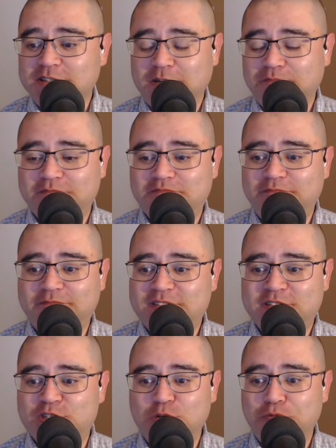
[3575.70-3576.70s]
was, a
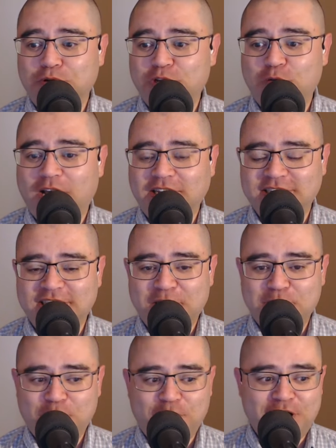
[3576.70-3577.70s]
super new
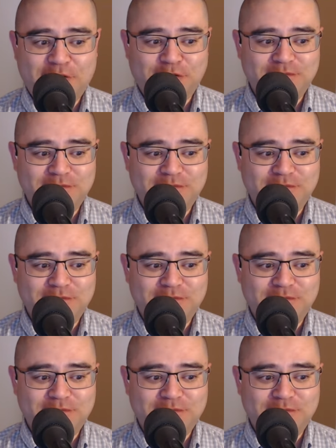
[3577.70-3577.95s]
idea, but whatever.